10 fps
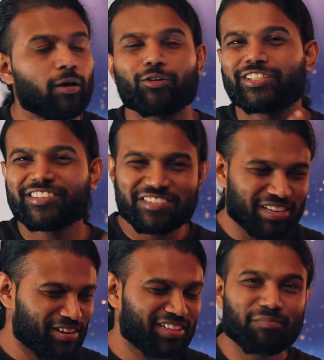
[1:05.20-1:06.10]
Oh, this is
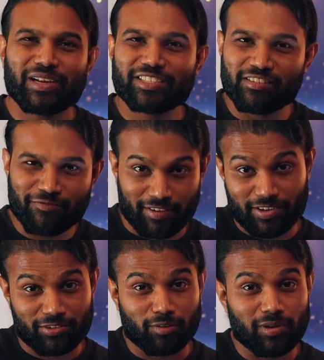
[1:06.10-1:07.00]
the PlayStation 5
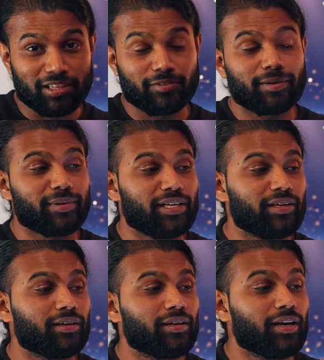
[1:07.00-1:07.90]
control, by the way,
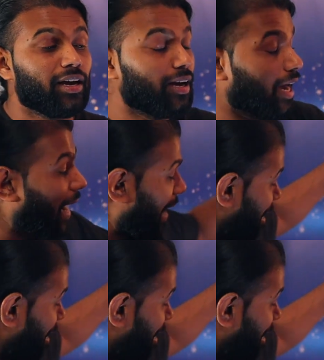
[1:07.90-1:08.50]
meaning I